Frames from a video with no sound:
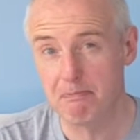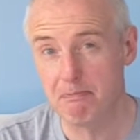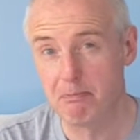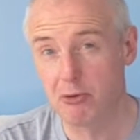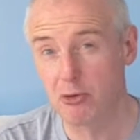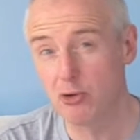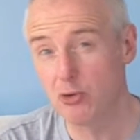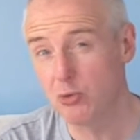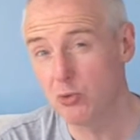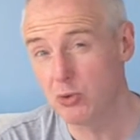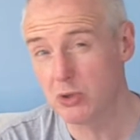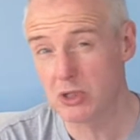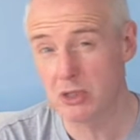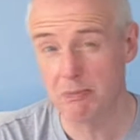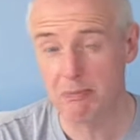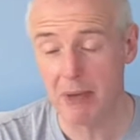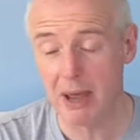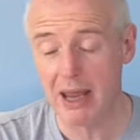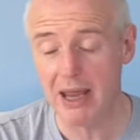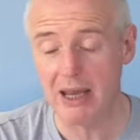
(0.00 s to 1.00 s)

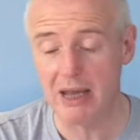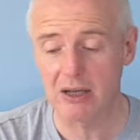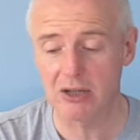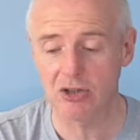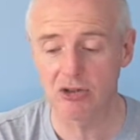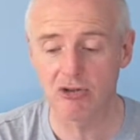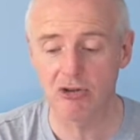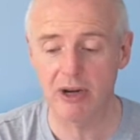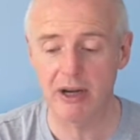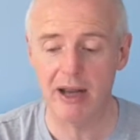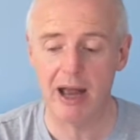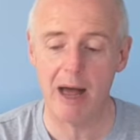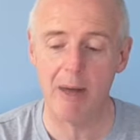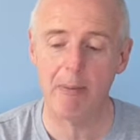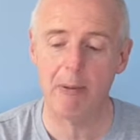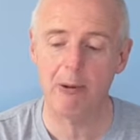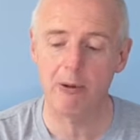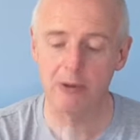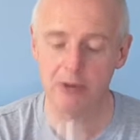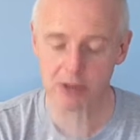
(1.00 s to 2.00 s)
bruised, baked green
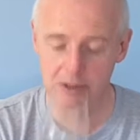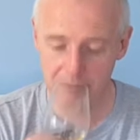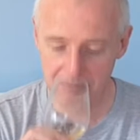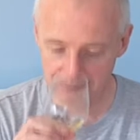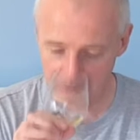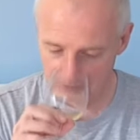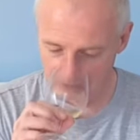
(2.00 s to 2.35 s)
apples.